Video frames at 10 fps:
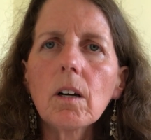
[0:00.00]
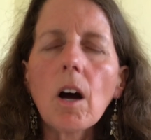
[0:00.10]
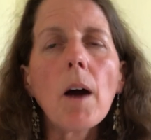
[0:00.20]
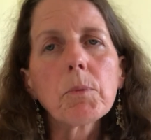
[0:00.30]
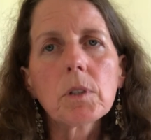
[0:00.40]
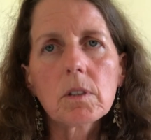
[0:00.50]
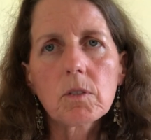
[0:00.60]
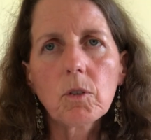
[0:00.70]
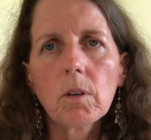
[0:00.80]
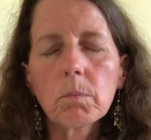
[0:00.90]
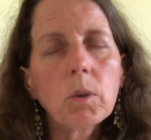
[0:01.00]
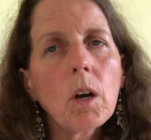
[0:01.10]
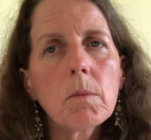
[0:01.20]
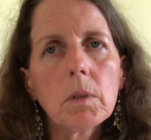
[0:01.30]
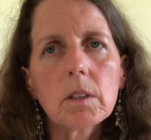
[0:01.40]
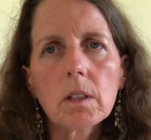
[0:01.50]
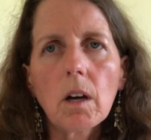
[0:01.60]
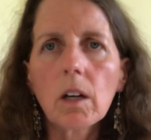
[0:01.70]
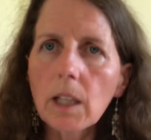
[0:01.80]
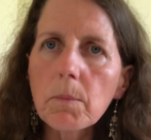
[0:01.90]
options for employment
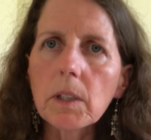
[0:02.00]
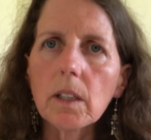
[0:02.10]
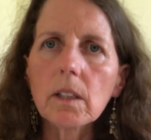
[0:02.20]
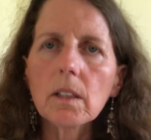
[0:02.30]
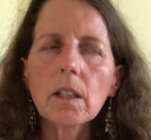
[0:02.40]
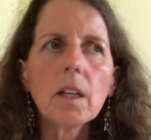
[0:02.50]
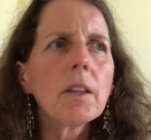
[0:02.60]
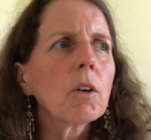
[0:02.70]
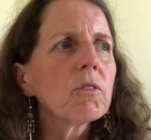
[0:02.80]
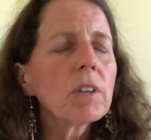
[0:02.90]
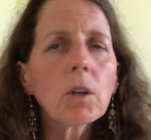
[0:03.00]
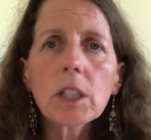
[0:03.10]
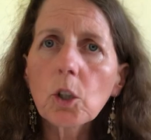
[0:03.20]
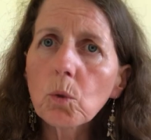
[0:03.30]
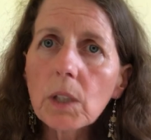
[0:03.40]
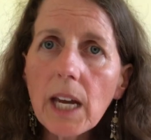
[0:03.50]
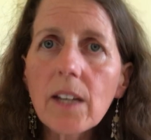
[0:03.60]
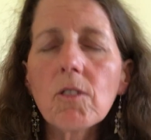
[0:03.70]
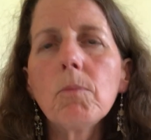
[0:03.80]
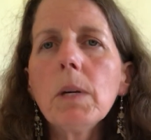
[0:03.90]
are limited. They're very
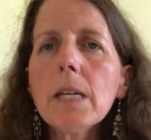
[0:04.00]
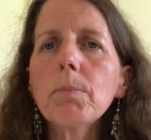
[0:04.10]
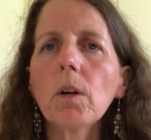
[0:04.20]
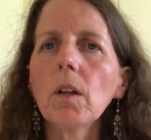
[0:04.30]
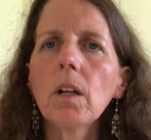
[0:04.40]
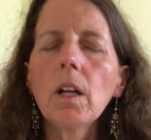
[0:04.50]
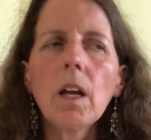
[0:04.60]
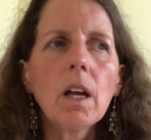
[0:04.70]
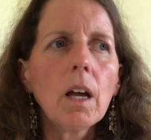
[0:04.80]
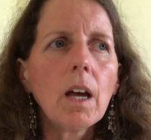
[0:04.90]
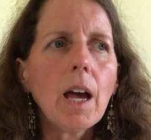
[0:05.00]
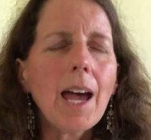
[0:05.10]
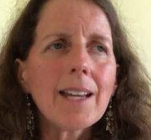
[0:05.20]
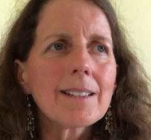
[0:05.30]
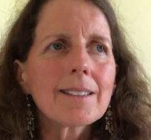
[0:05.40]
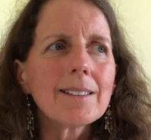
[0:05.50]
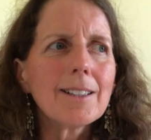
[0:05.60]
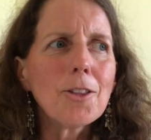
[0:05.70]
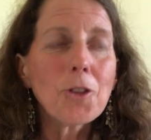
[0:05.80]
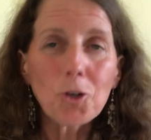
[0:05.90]
creative people, and
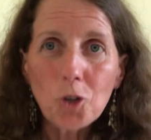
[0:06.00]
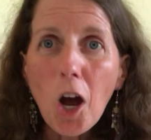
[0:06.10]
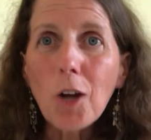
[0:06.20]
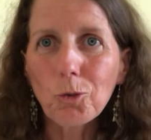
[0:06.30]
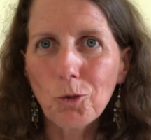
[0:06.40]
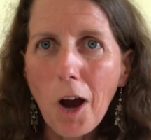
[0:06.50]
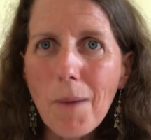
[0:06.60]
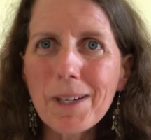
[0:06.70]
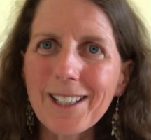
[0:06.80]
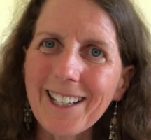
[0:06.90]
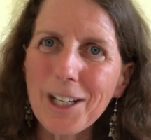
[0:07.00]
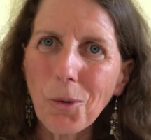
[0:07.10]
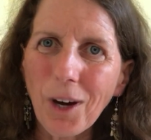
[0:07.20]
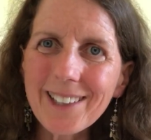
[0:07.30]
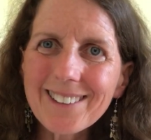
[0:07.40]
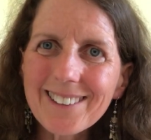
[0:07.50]
they're not robbing anyone.